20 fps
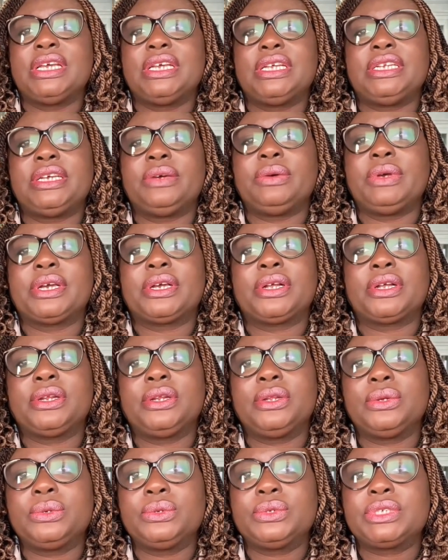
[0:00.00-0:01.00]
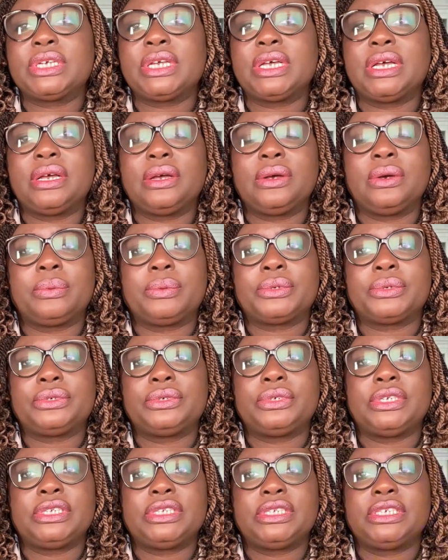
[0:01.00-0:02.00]
there were closer
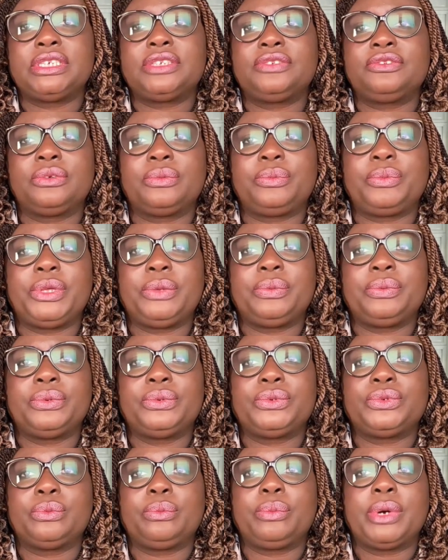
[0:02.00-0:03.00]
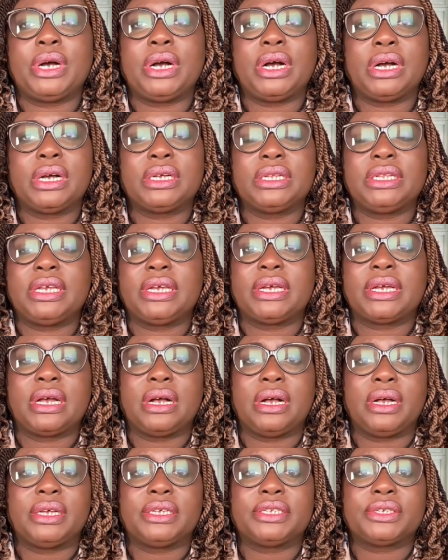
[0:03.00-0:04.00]
opportunities for people to park their
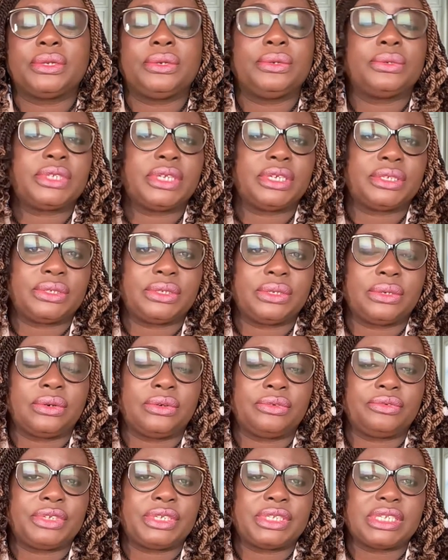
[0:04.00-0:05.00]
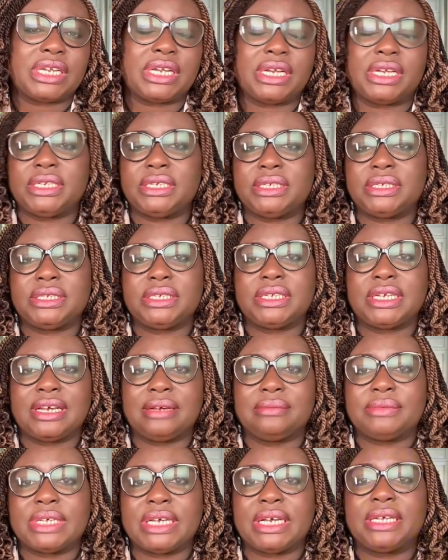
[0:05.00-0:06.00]
cars closer to the office. I didn't
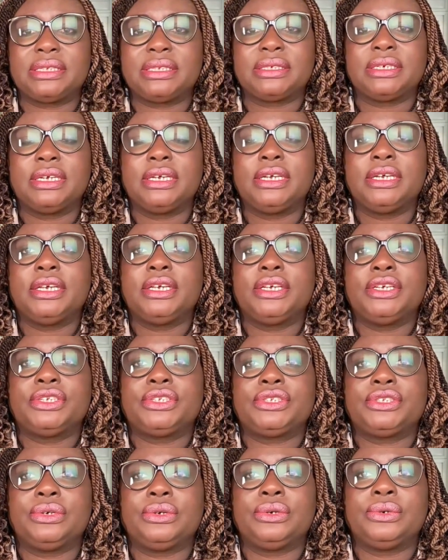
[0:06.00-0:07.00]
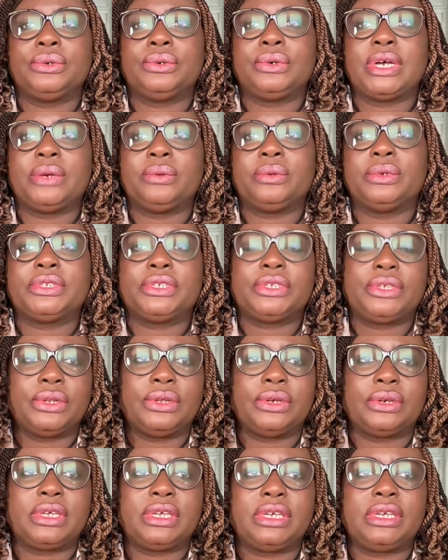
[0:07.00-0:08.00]
have that. So I wasn't
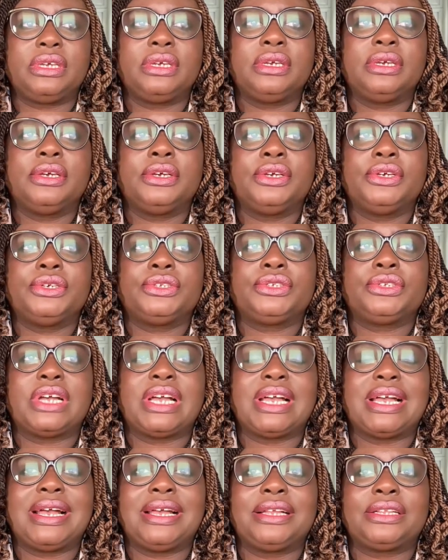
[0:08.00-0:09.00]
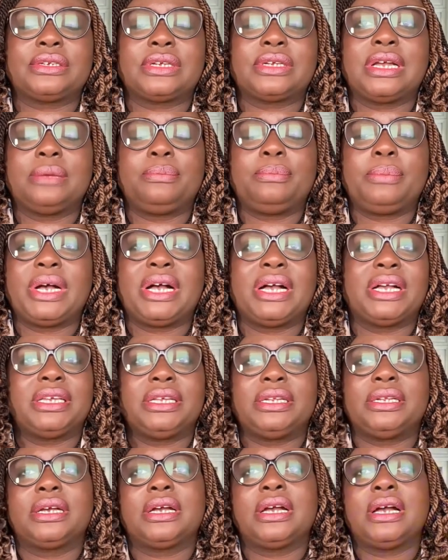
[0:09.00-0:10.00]
lucky. So I had to park
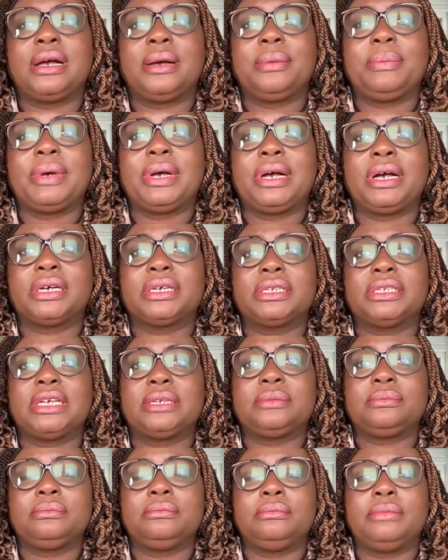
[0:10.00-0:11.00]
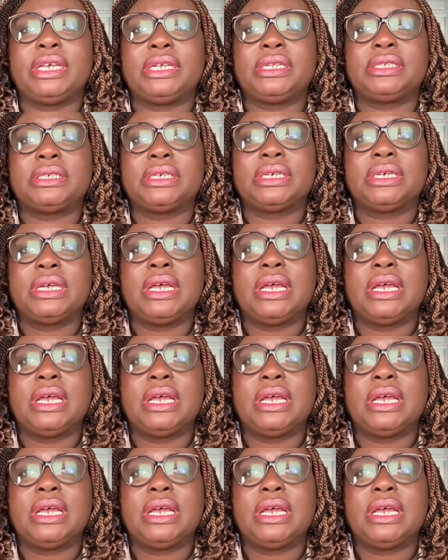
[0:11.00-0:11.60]
in a car park. That meant